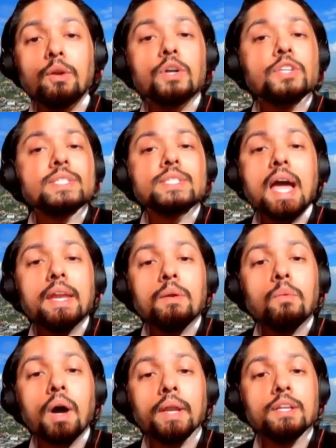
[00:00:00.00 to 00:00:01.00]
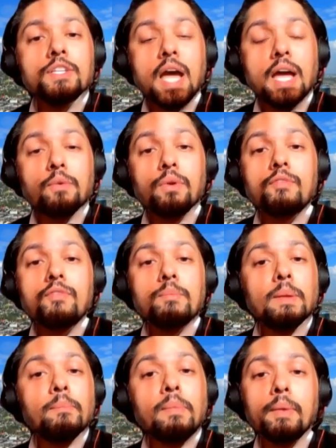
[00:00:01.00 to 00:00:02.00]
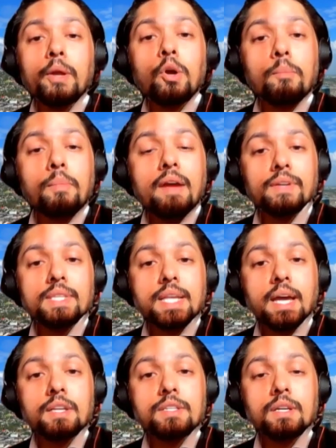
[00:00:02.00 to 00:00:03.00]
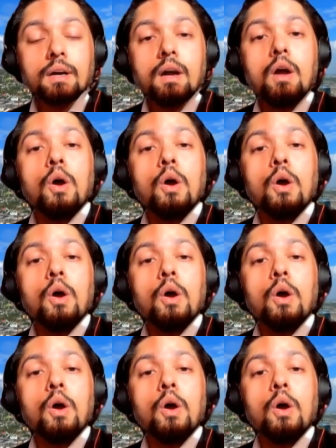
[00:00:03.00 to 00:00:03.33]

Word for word: or just anyone in general from the public or private sector